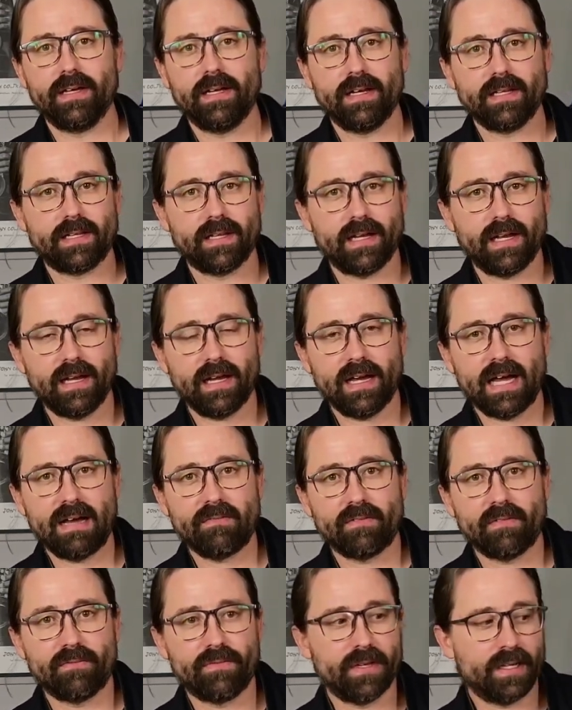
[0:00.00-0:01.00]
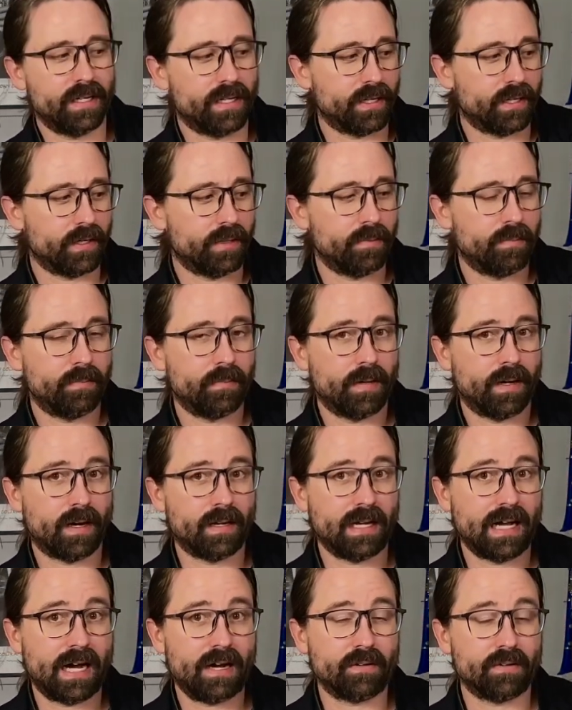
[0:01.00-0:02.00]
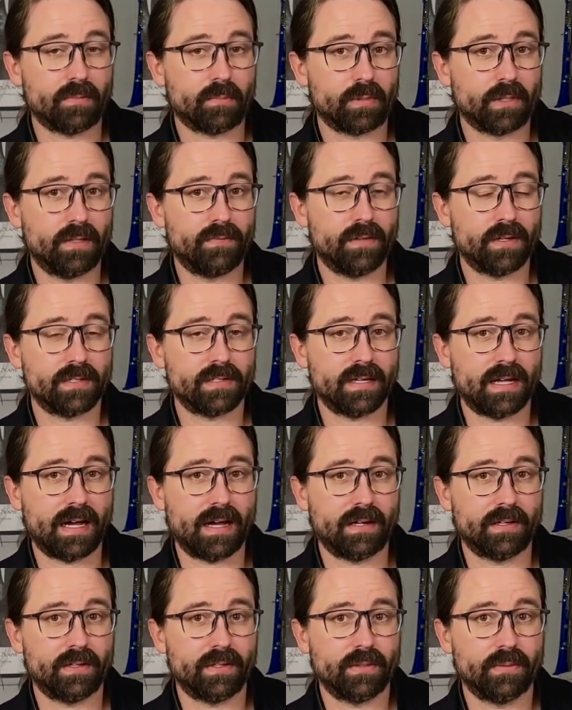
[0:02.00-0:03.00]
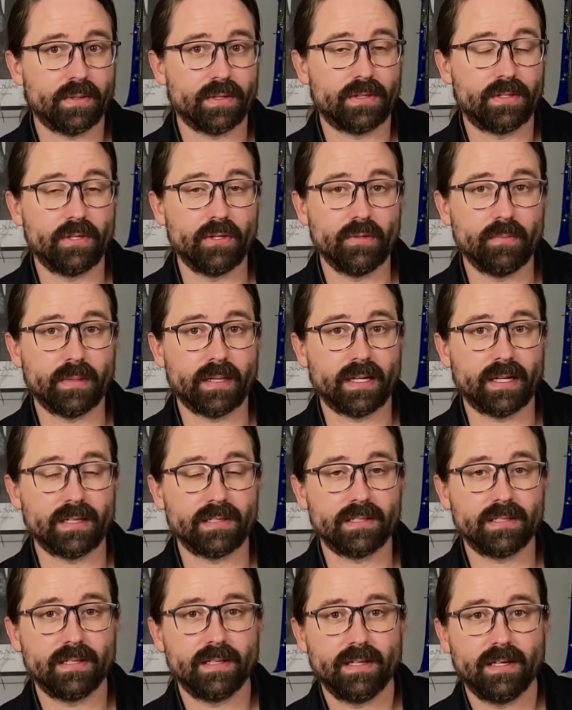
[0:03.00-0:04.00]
Today I have a video on how to improve your sound with 2 minutes.